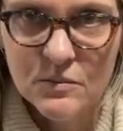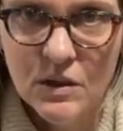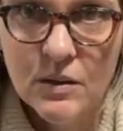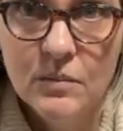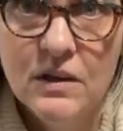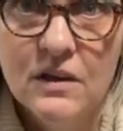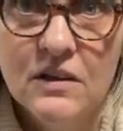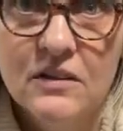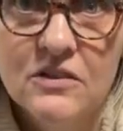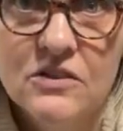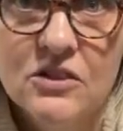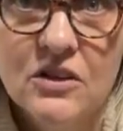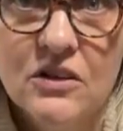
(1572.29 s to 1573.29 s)
maybe your
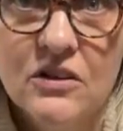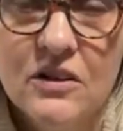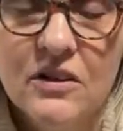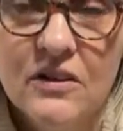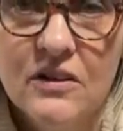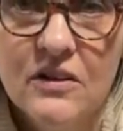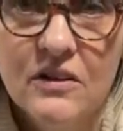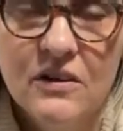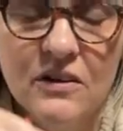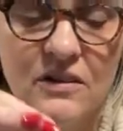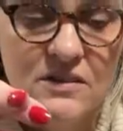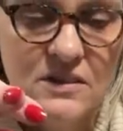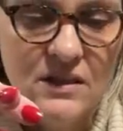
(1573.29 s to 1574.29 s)

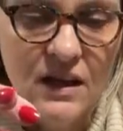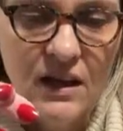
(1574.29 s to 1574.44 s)
journals,